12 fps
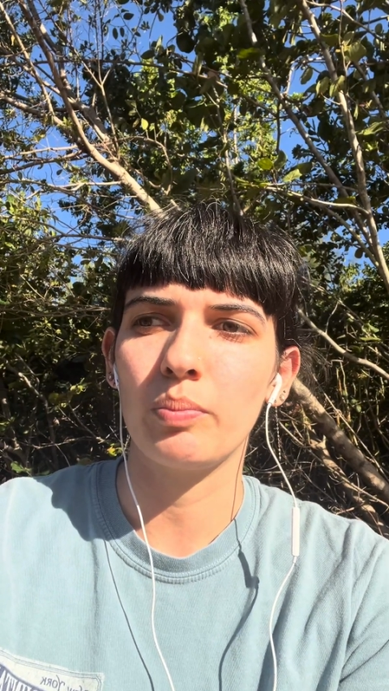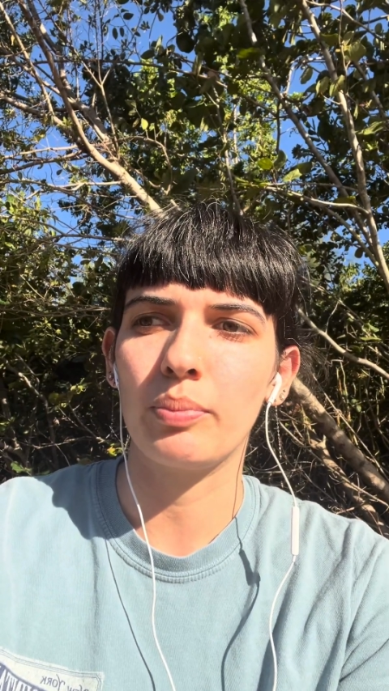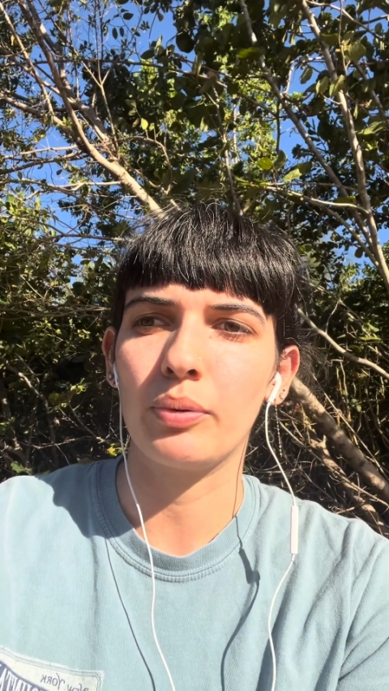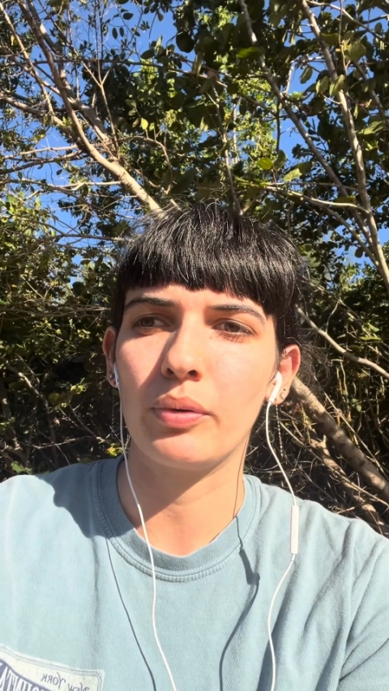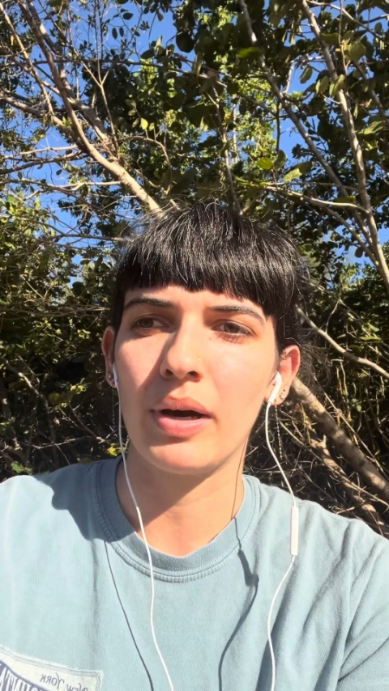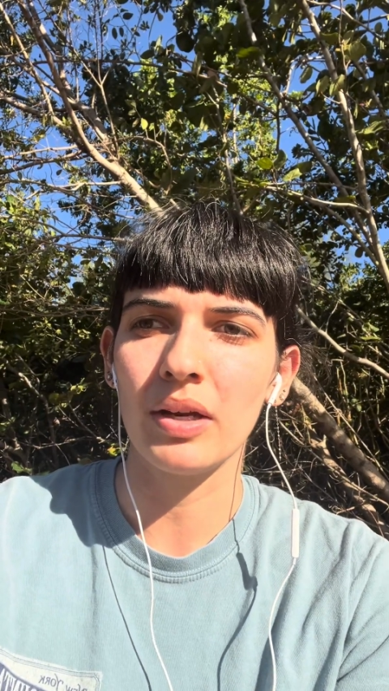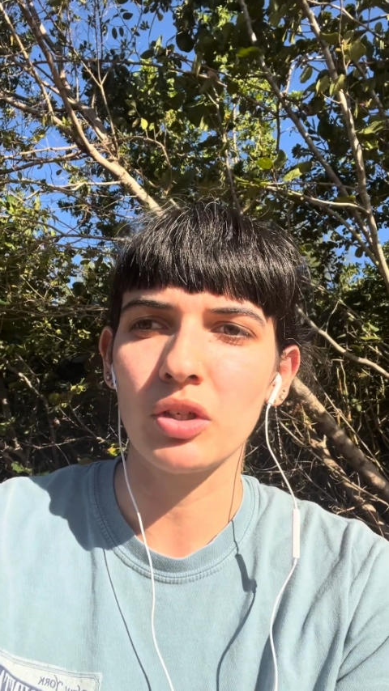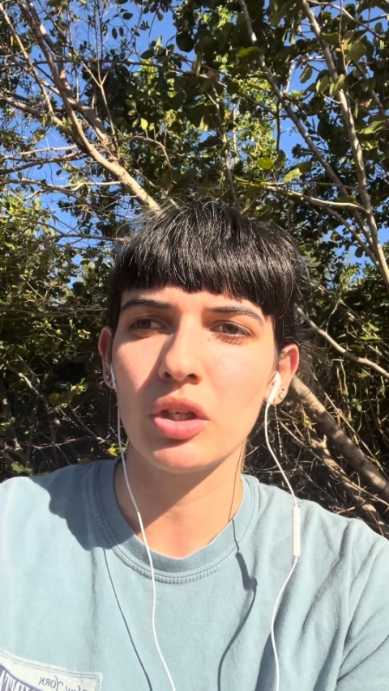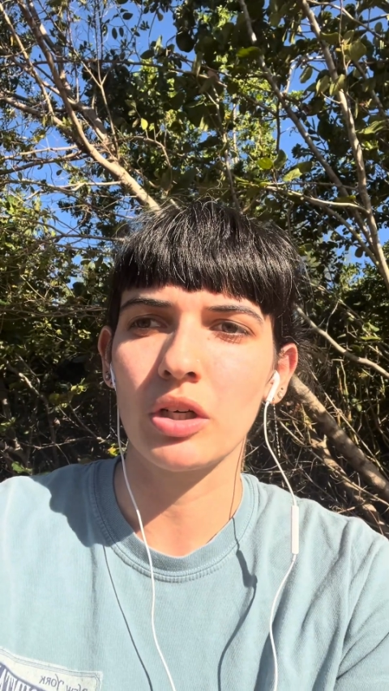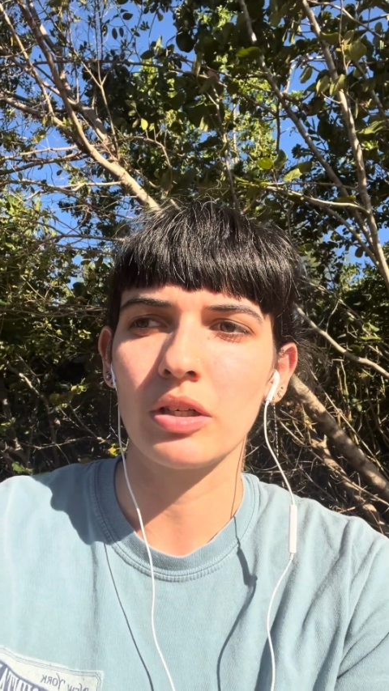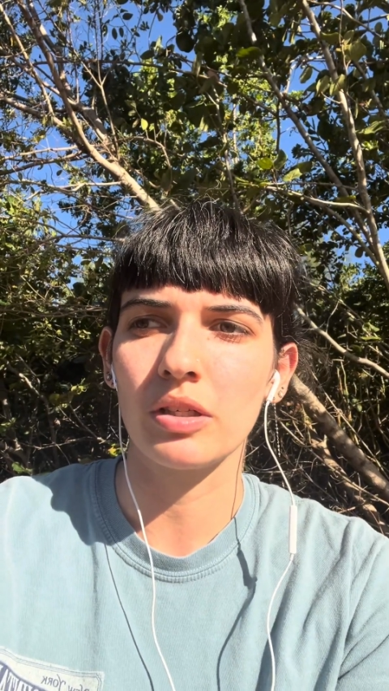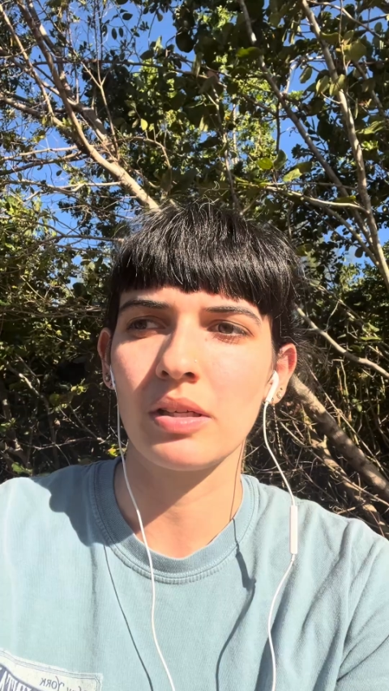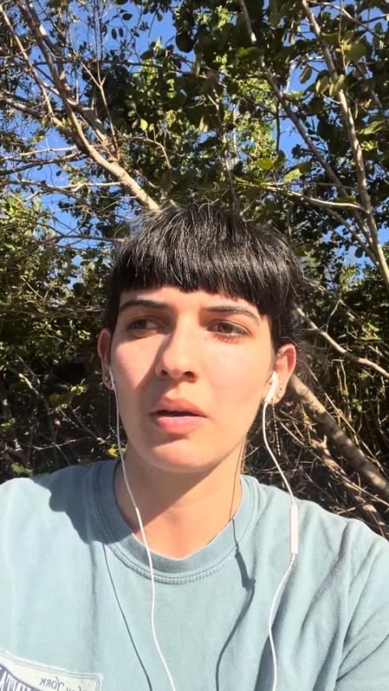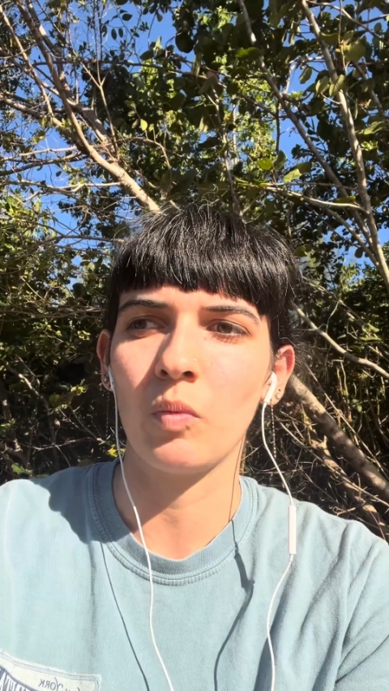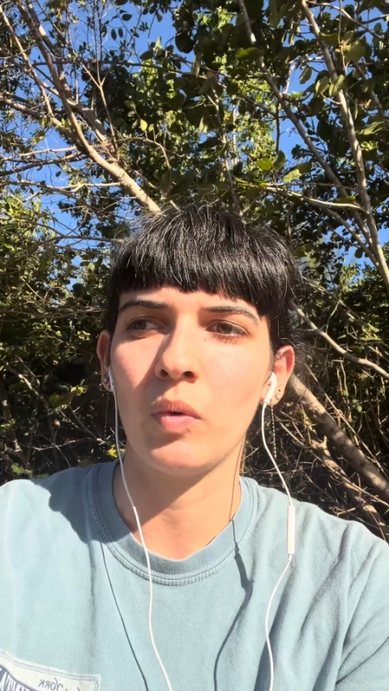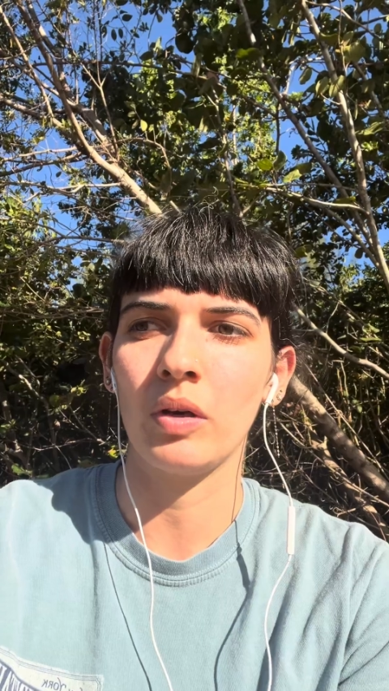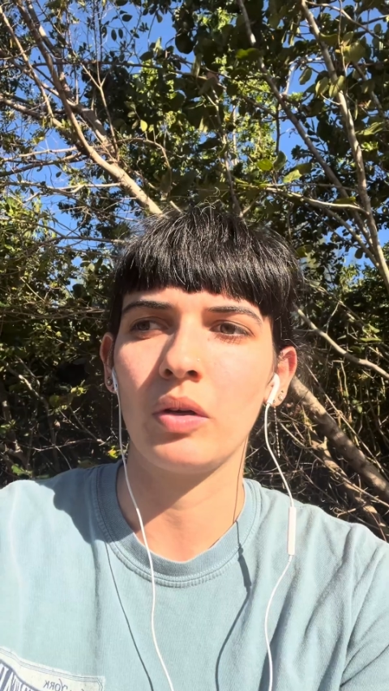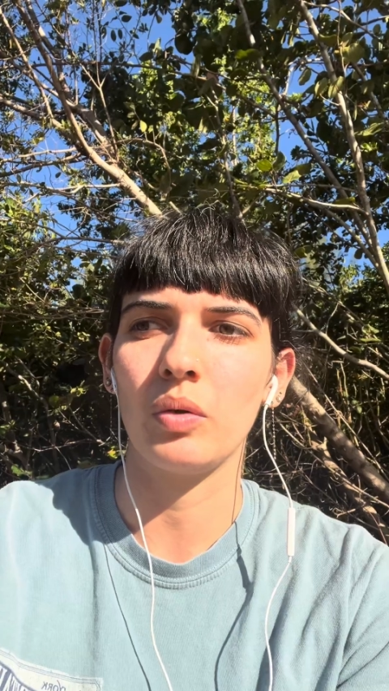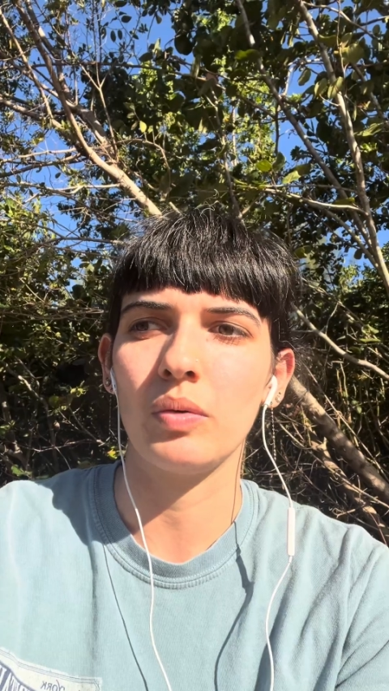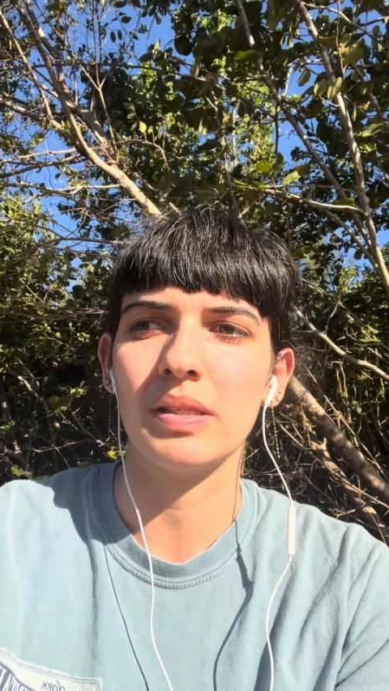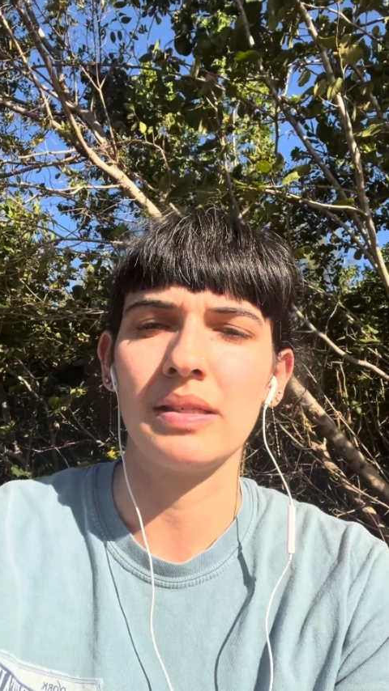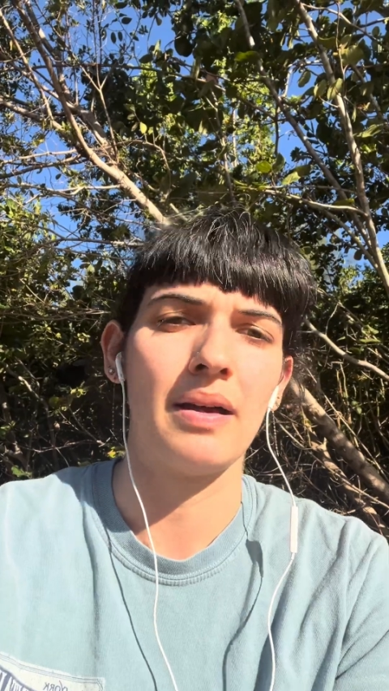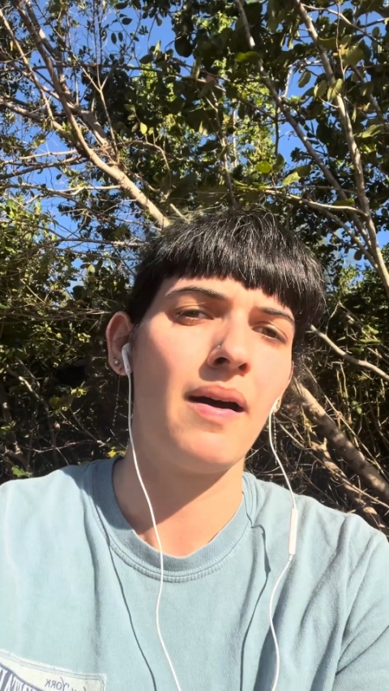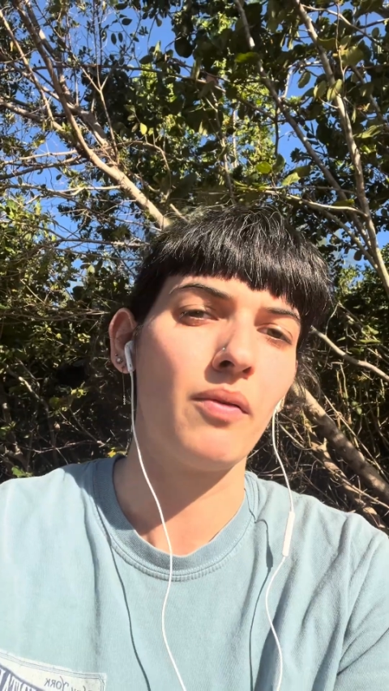pressure someone who
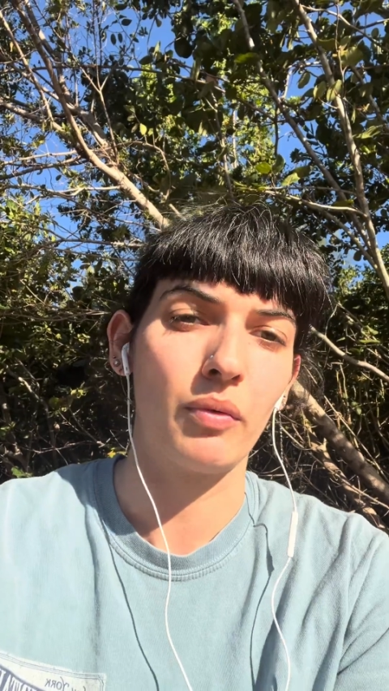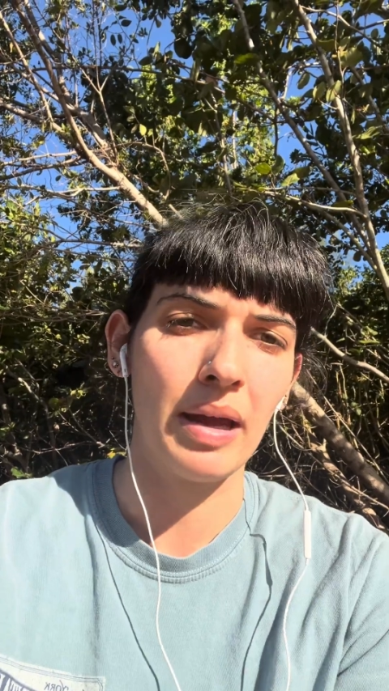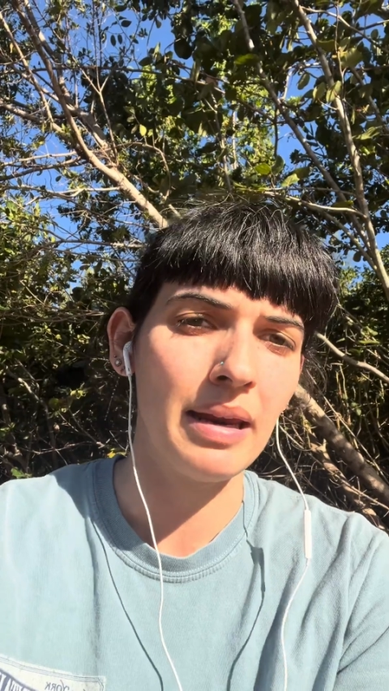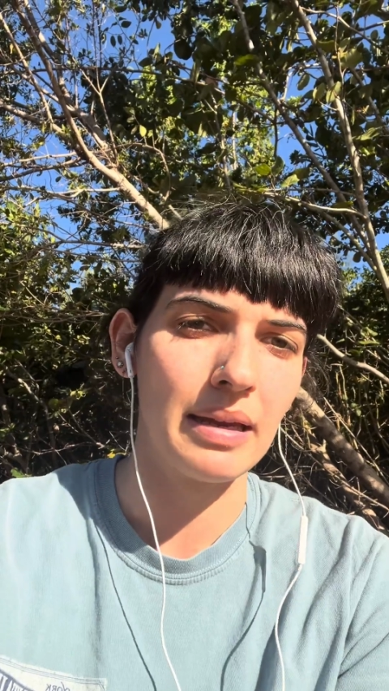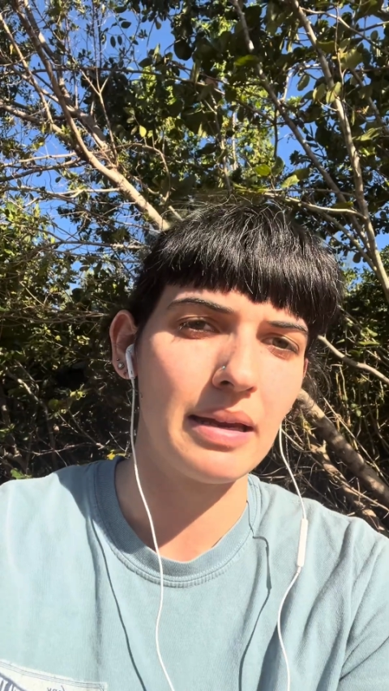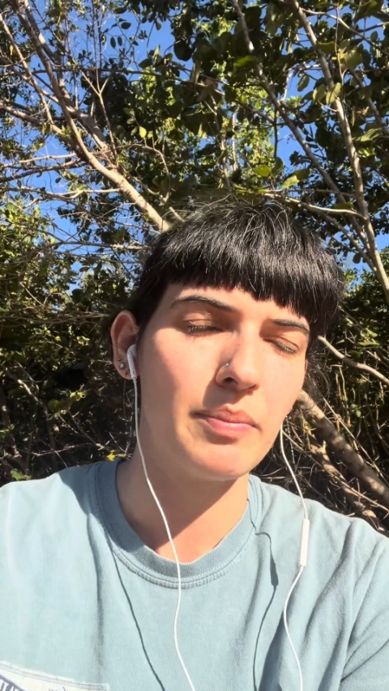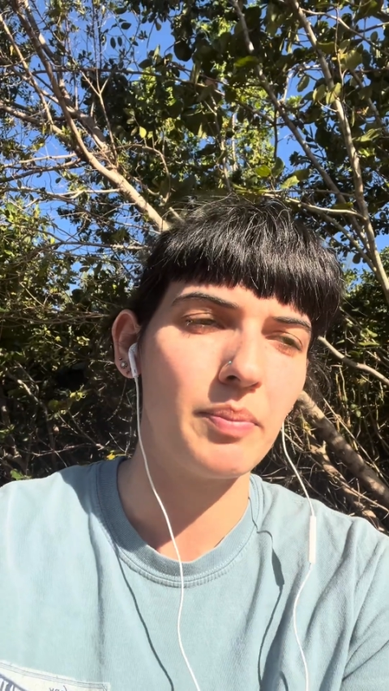is not ready,